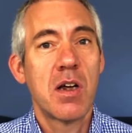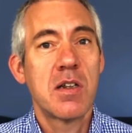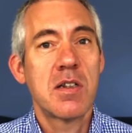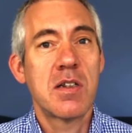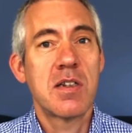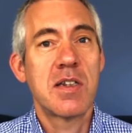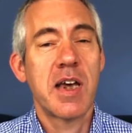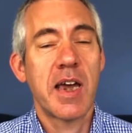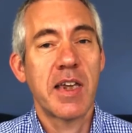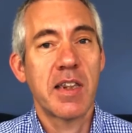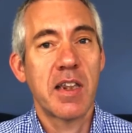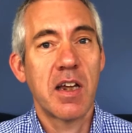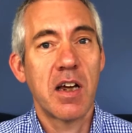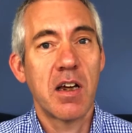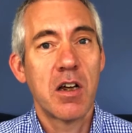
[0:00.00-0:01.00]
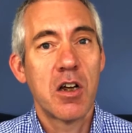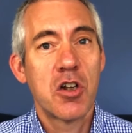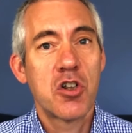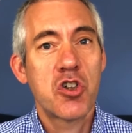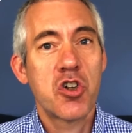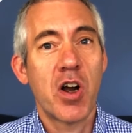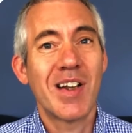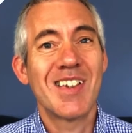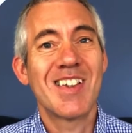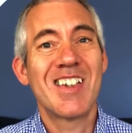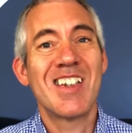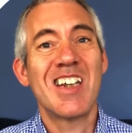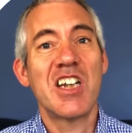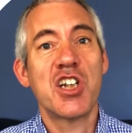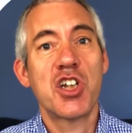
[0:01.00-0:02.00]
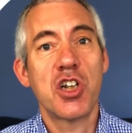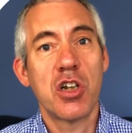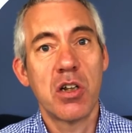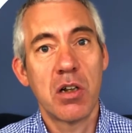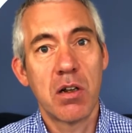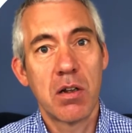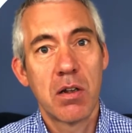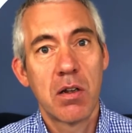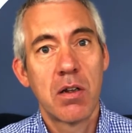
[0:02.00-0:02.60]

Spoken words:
to take the transition,